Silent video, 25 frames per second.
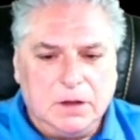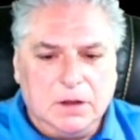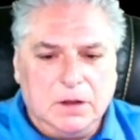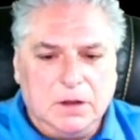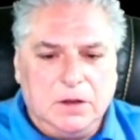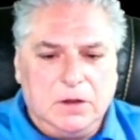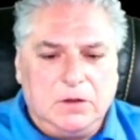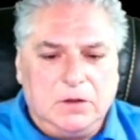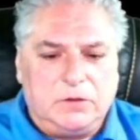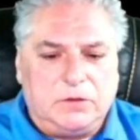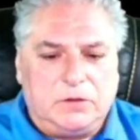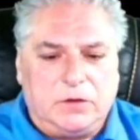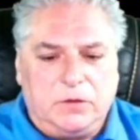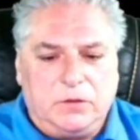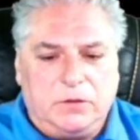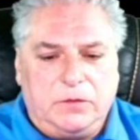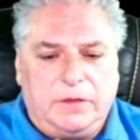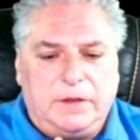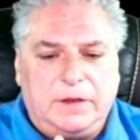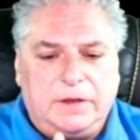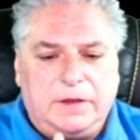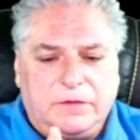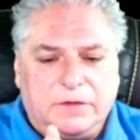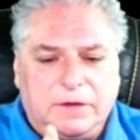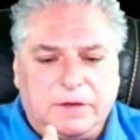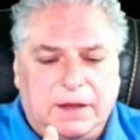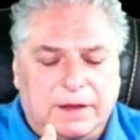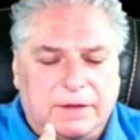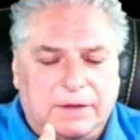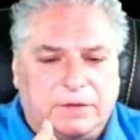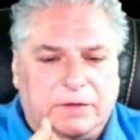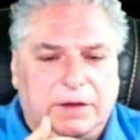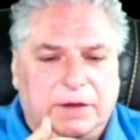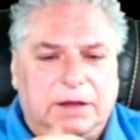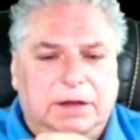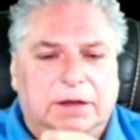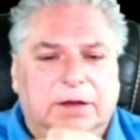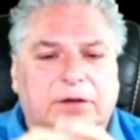So this gets
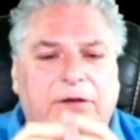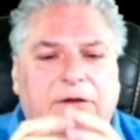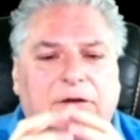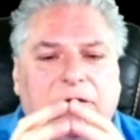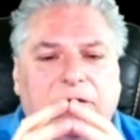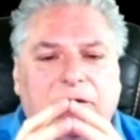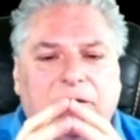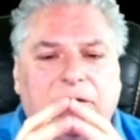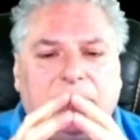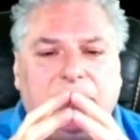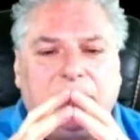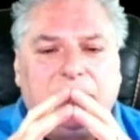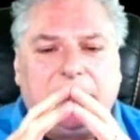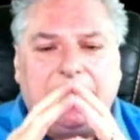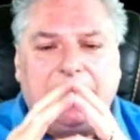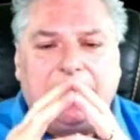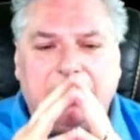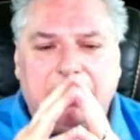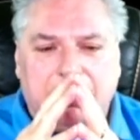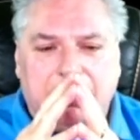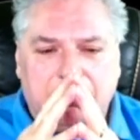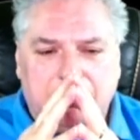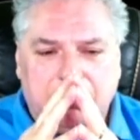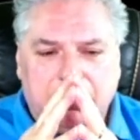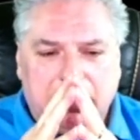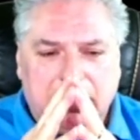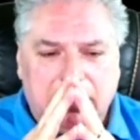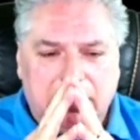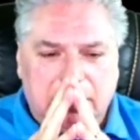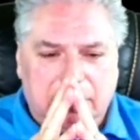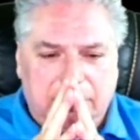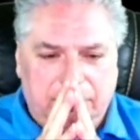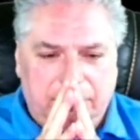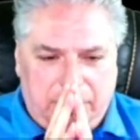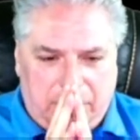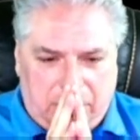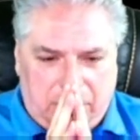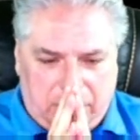into kind of the meat
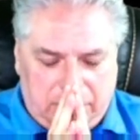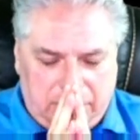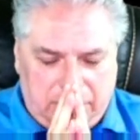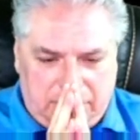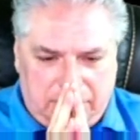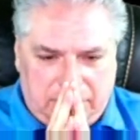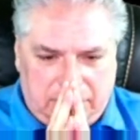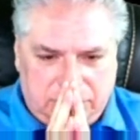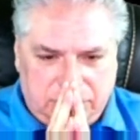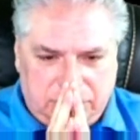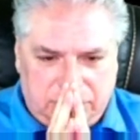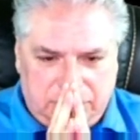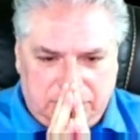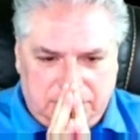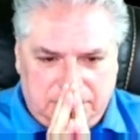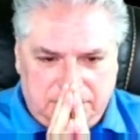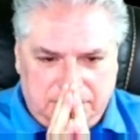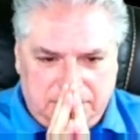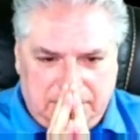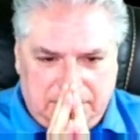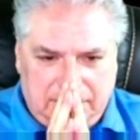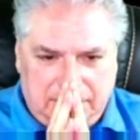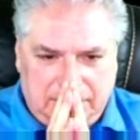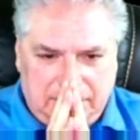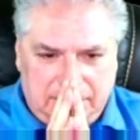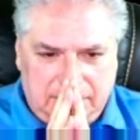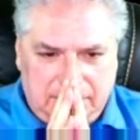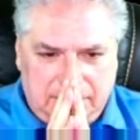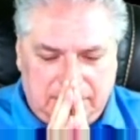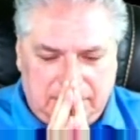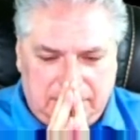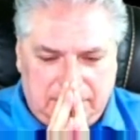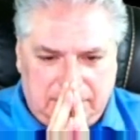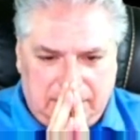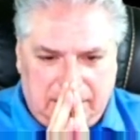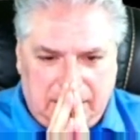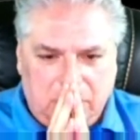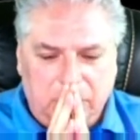of the architecture
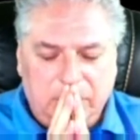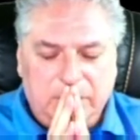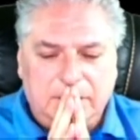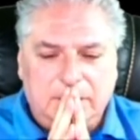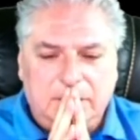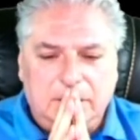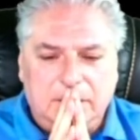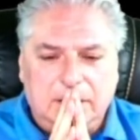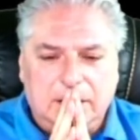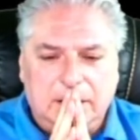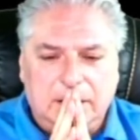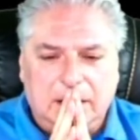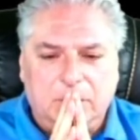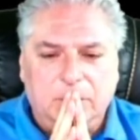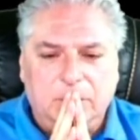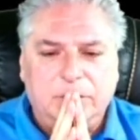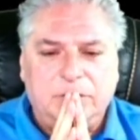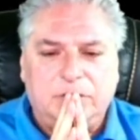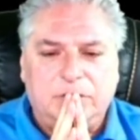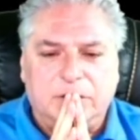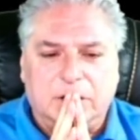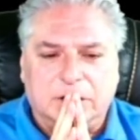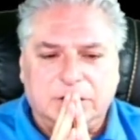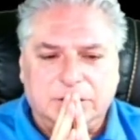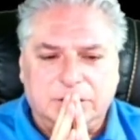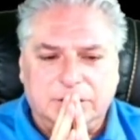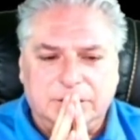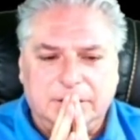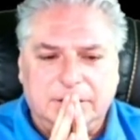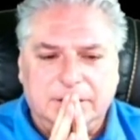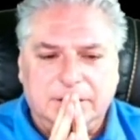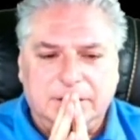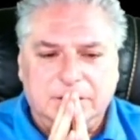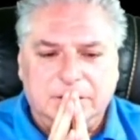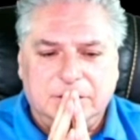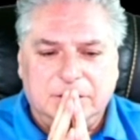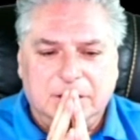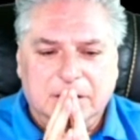and how we structure
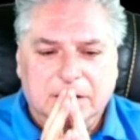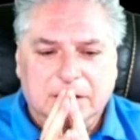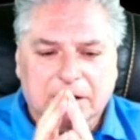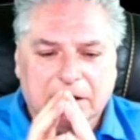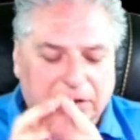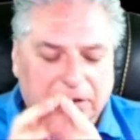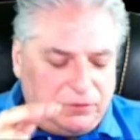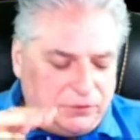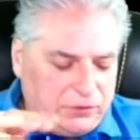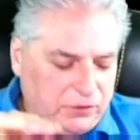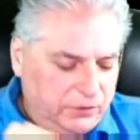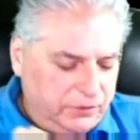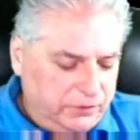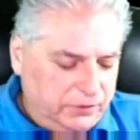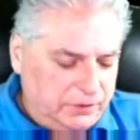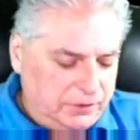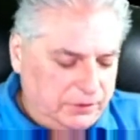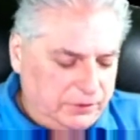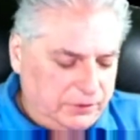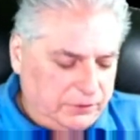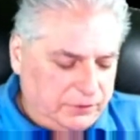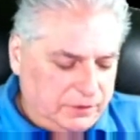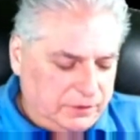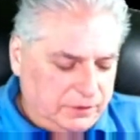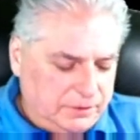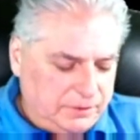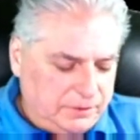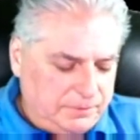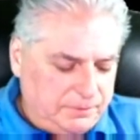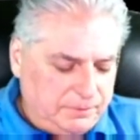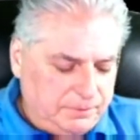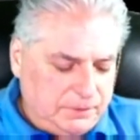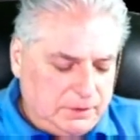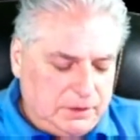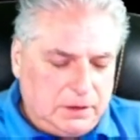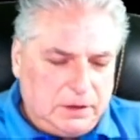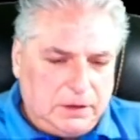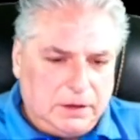things. So there's a
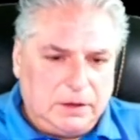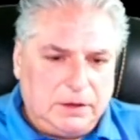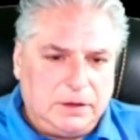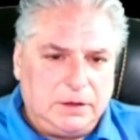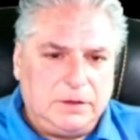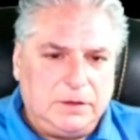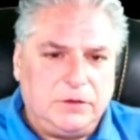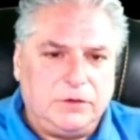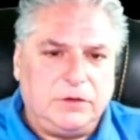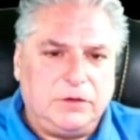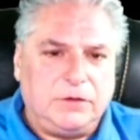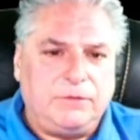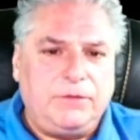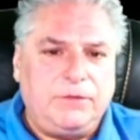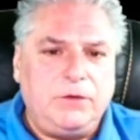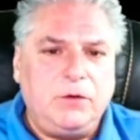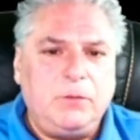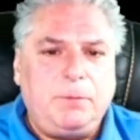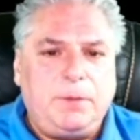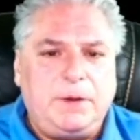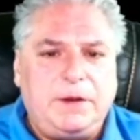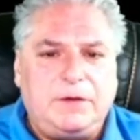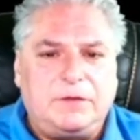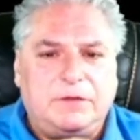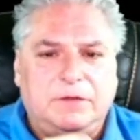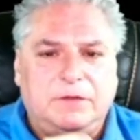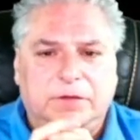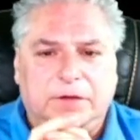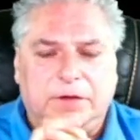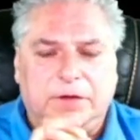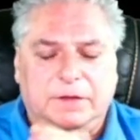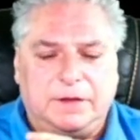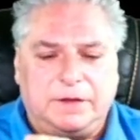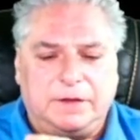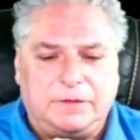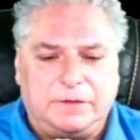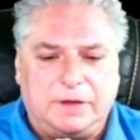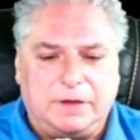few pieces to
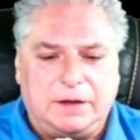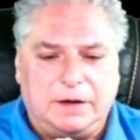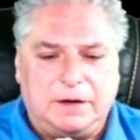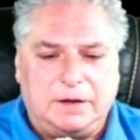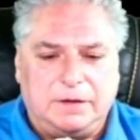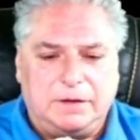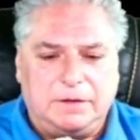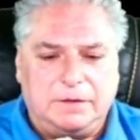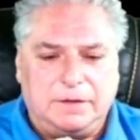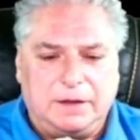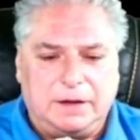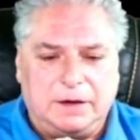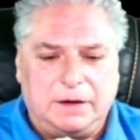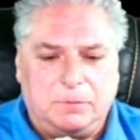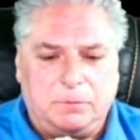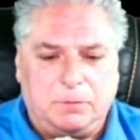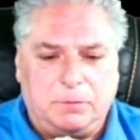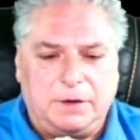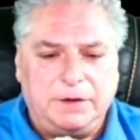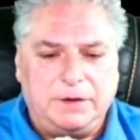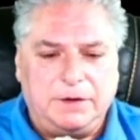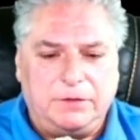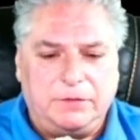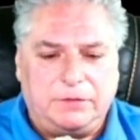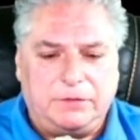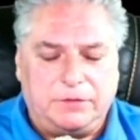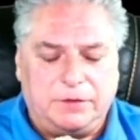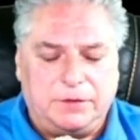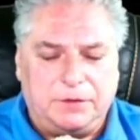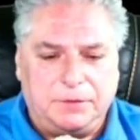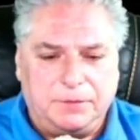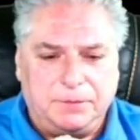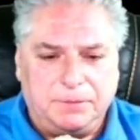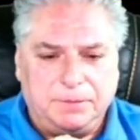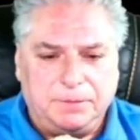this that I'll bring you through